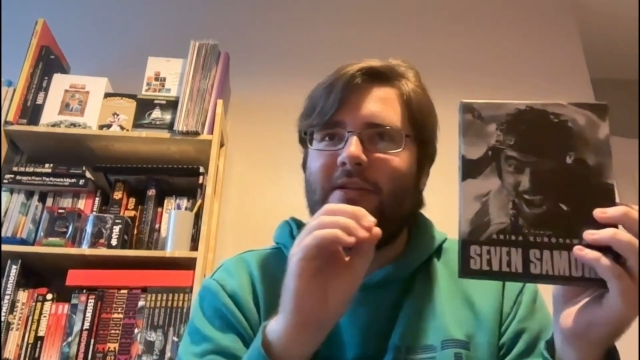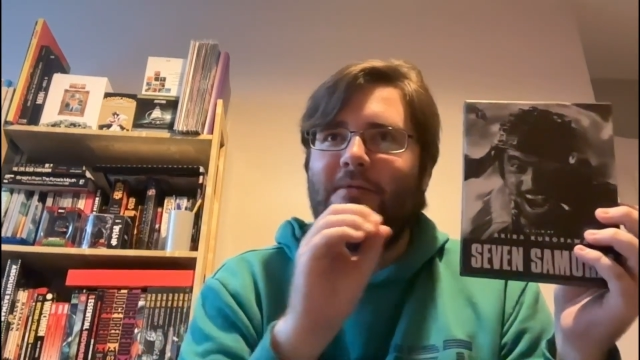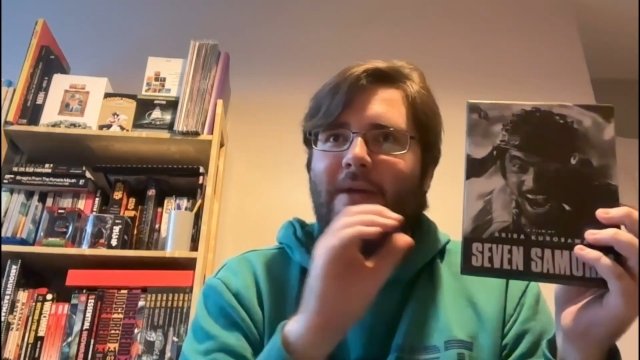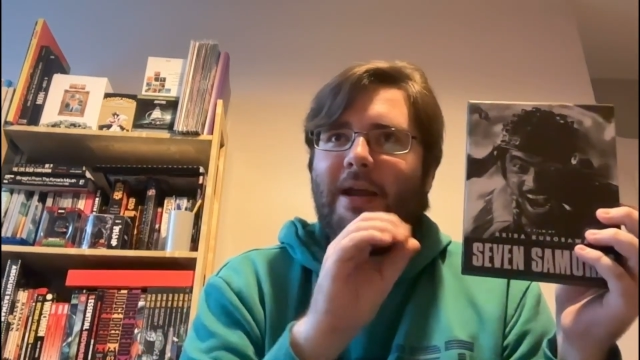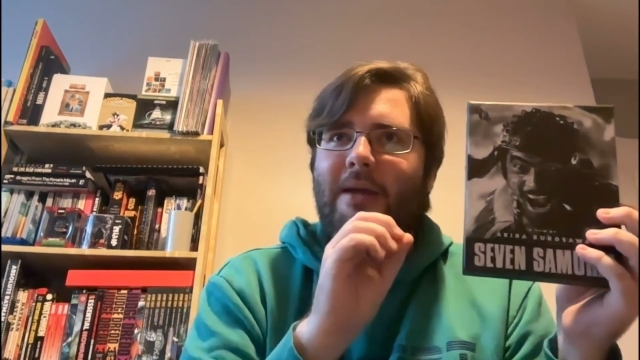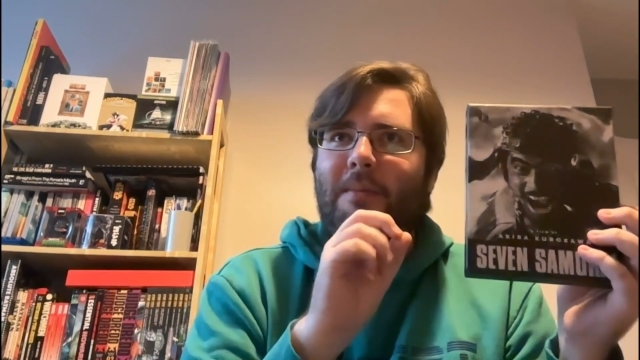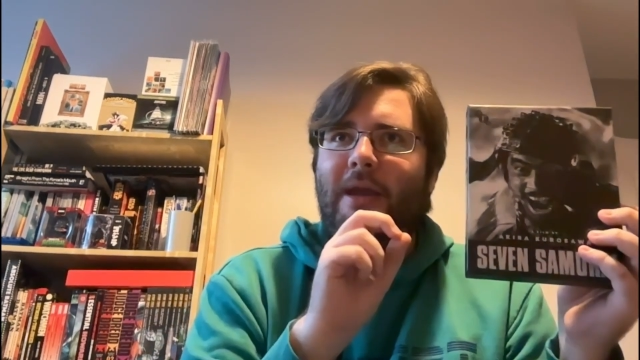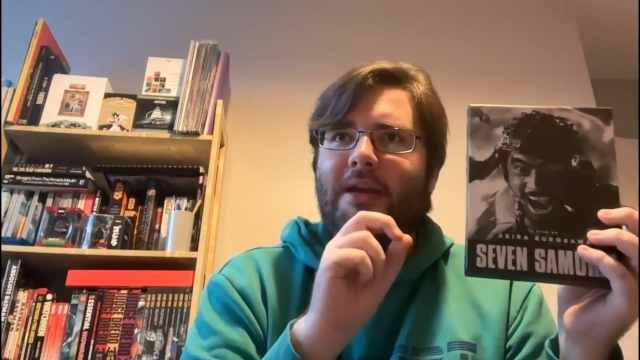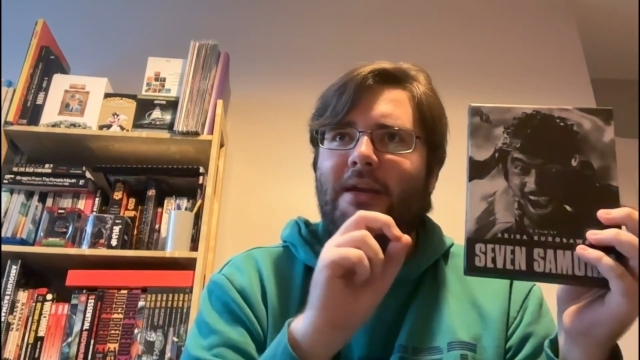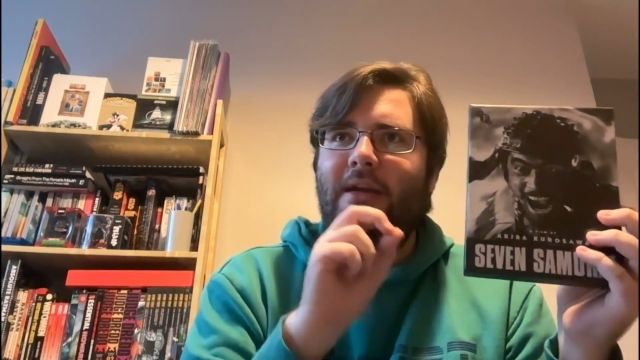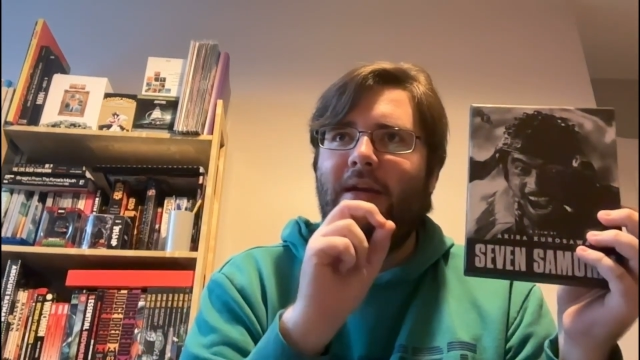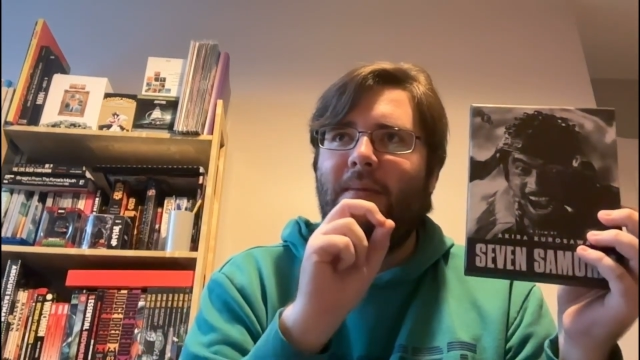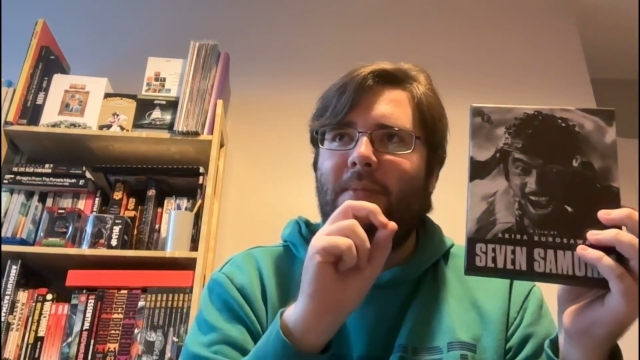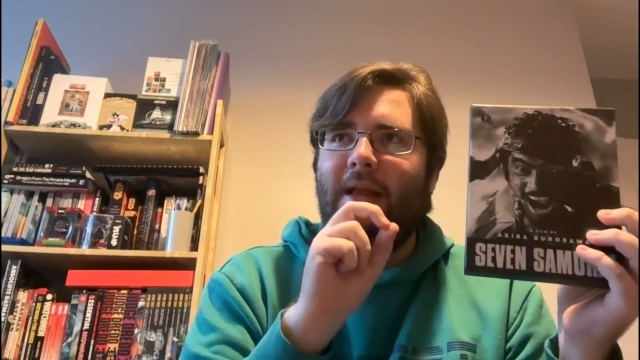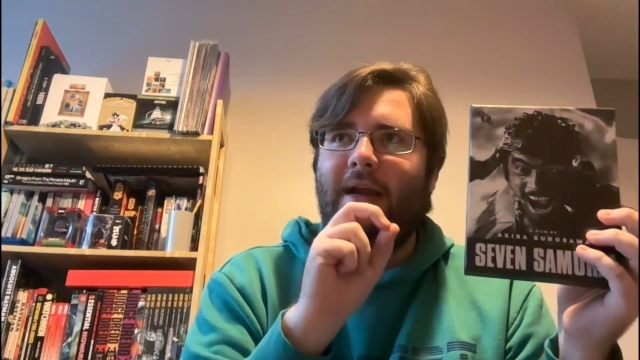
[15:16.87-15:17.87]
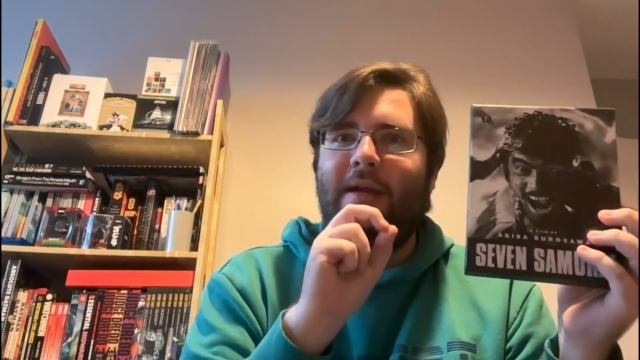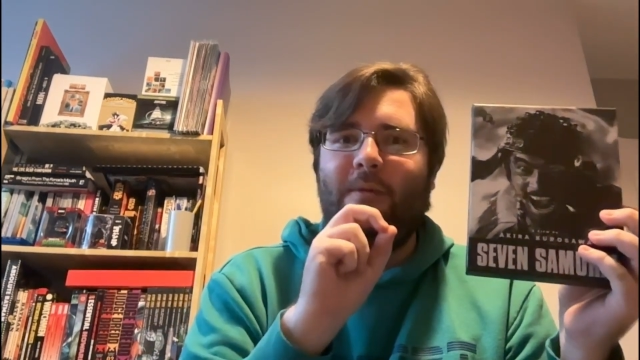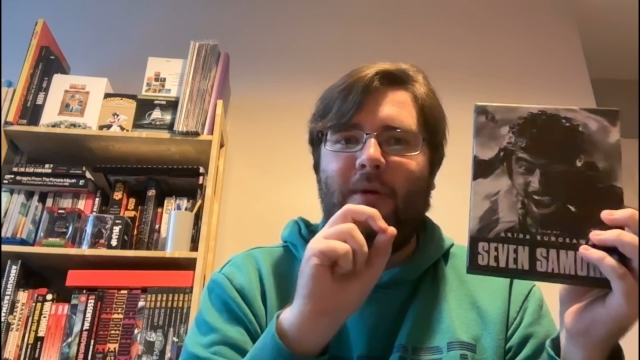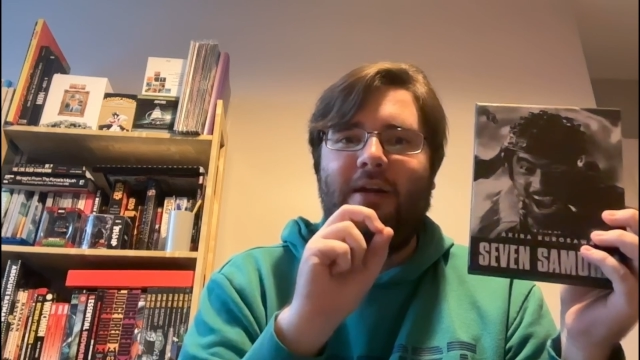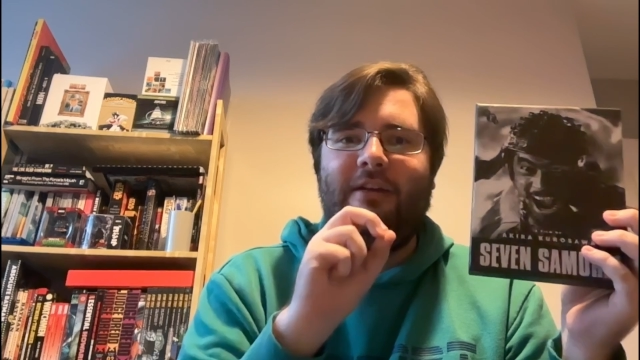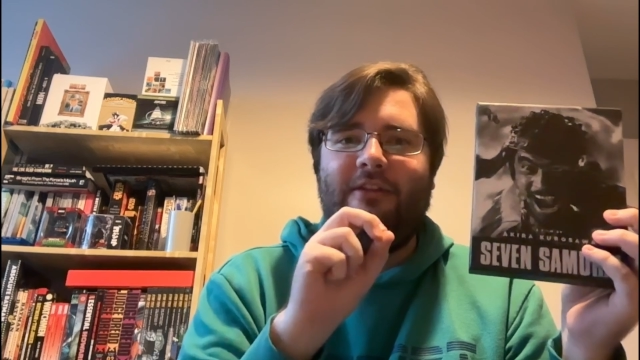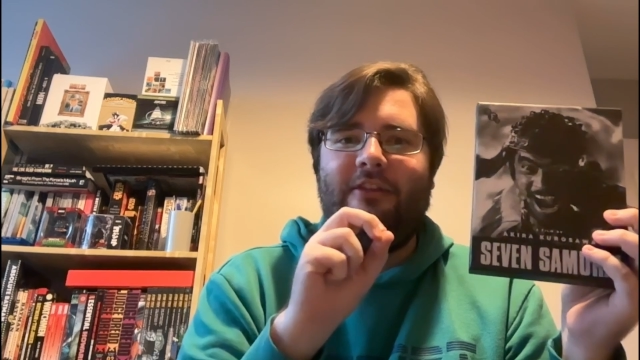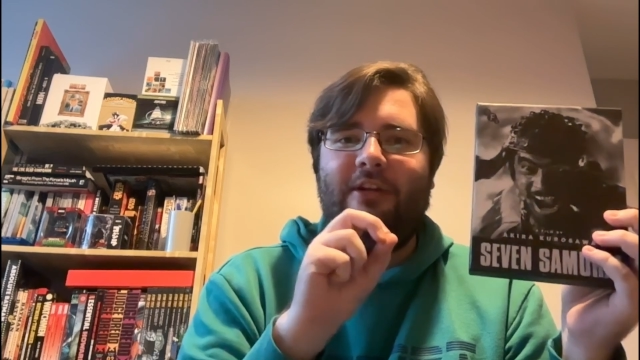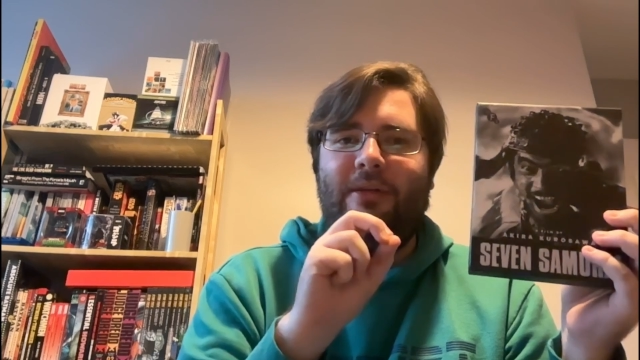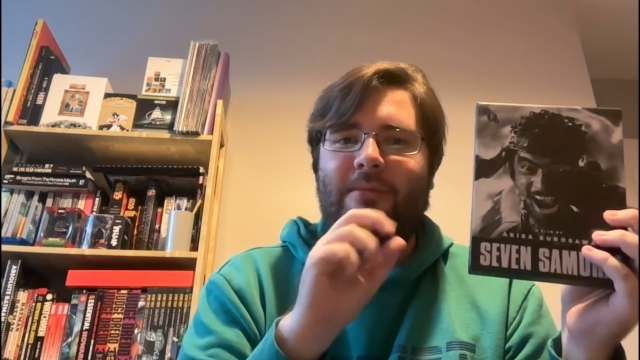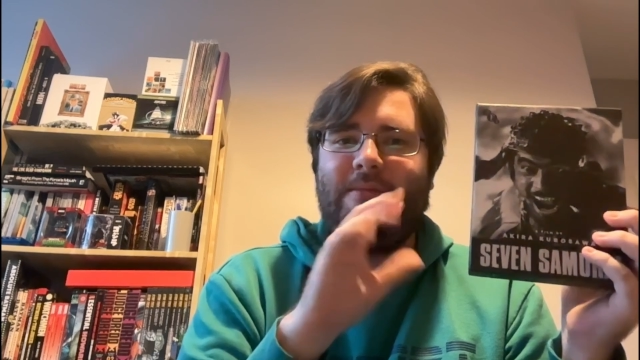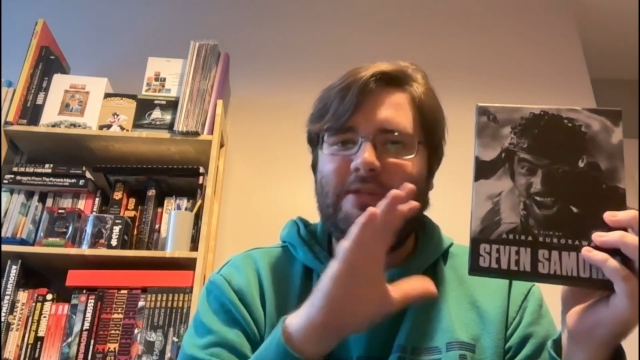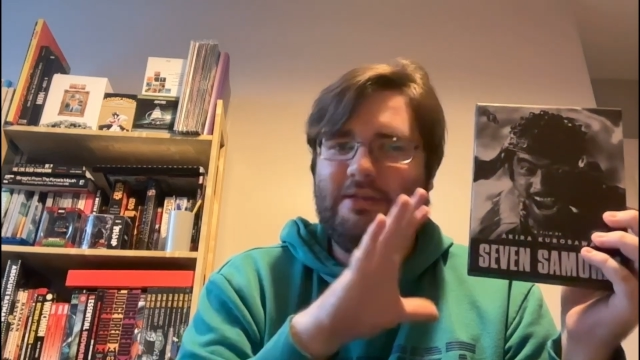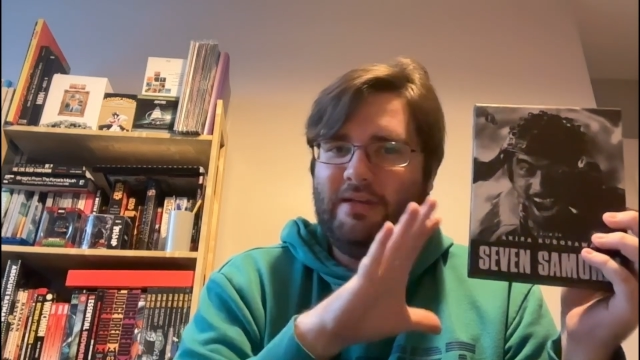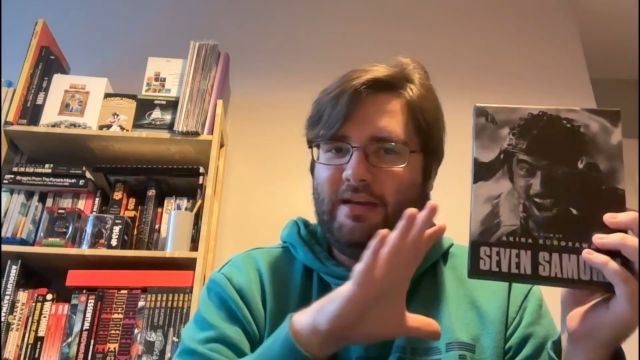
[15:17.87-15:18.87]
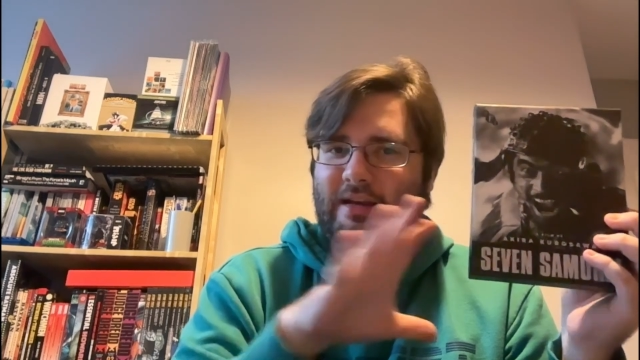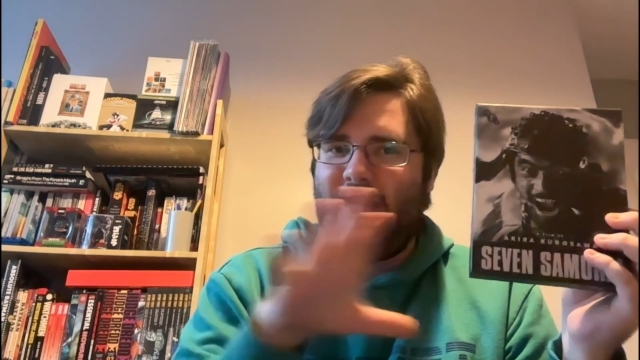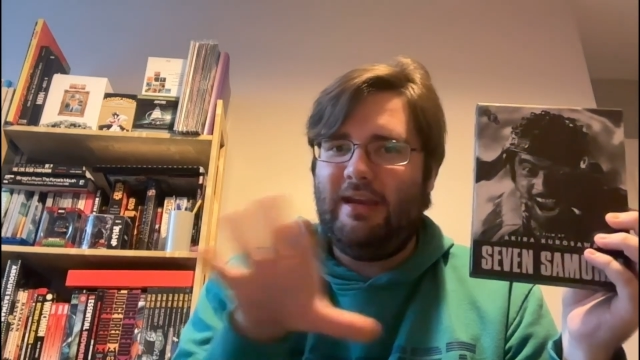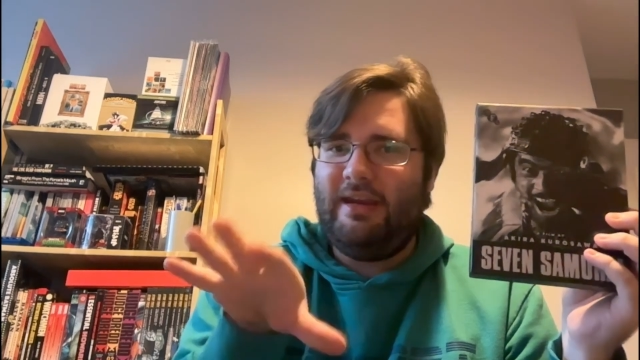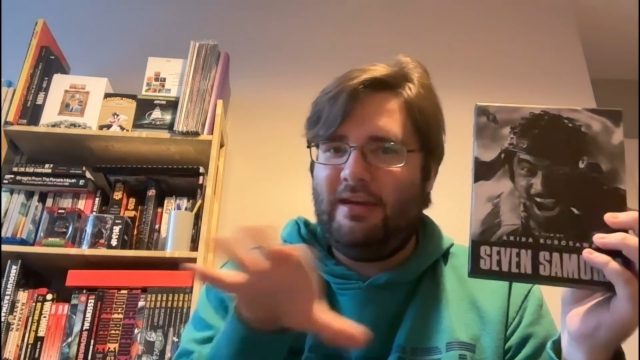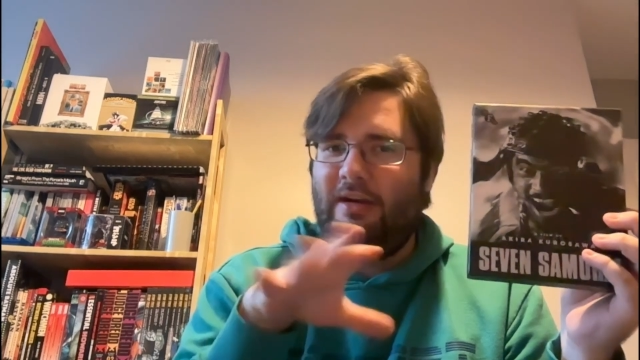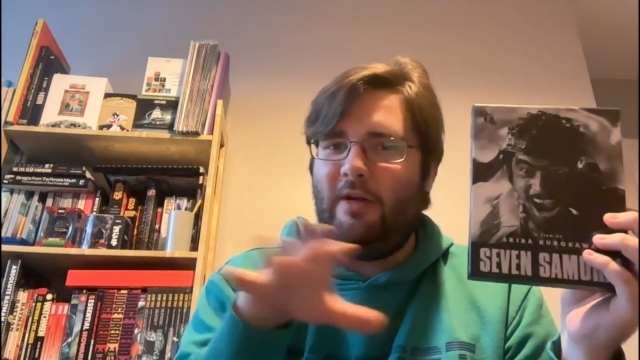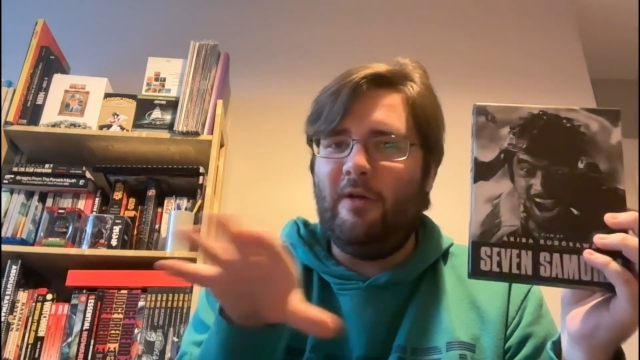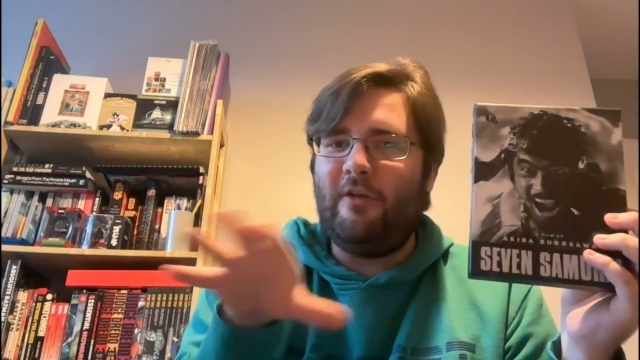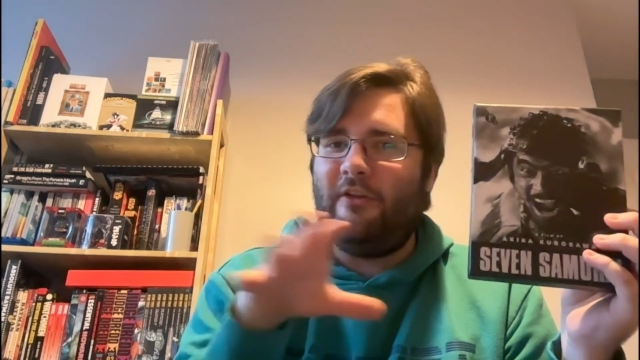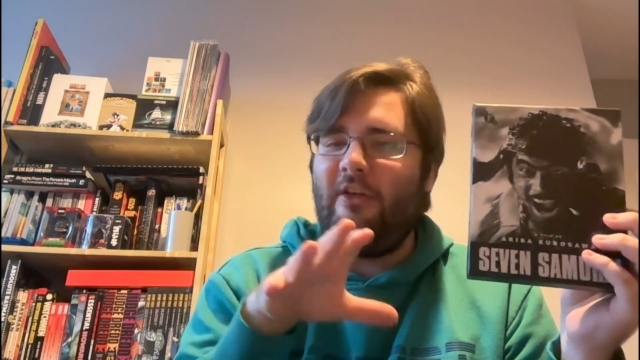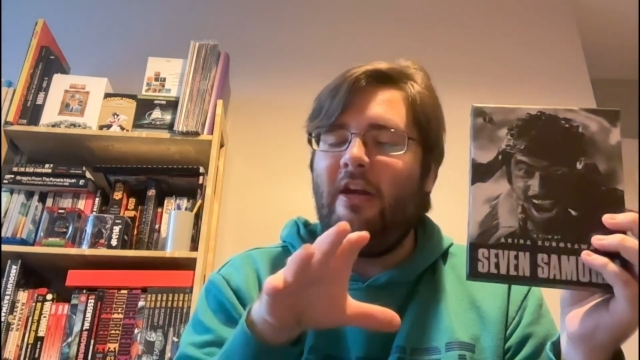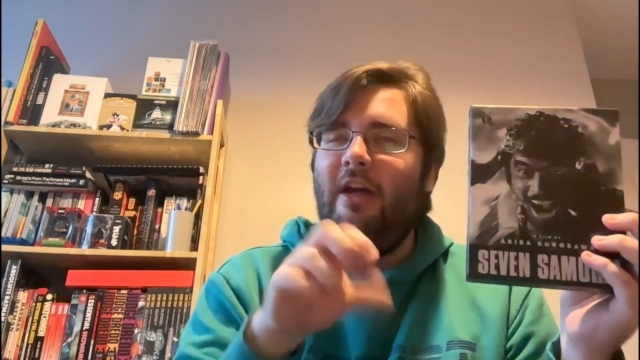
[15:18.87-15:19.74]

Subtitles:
recommend a black and white film to or